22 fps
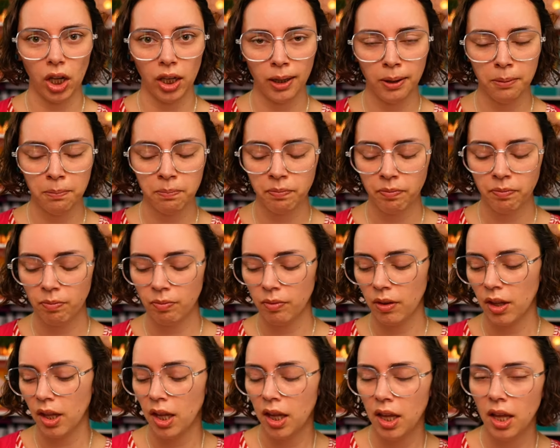color,
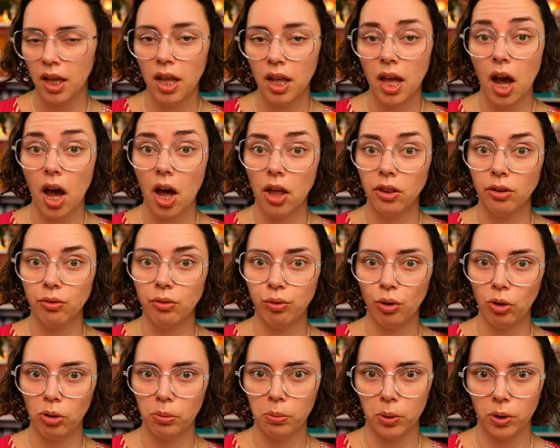on the
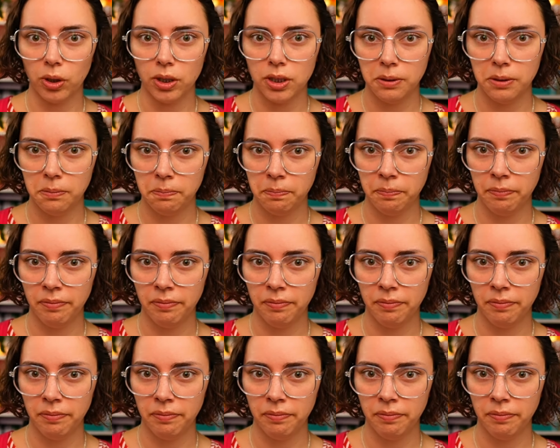full board.